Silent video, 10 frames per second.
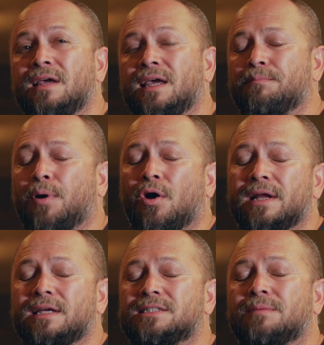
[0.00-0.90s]

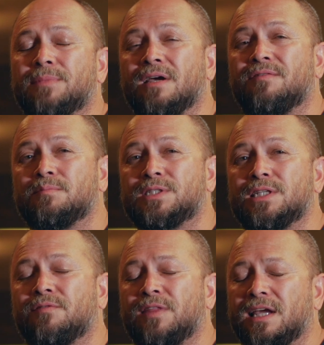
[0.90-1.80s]
imparting something of
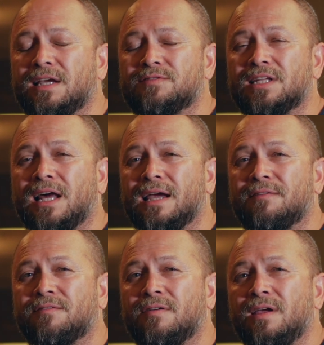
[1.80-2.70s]
himself that gives
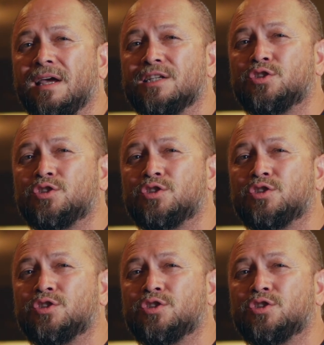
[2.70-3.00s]
life. And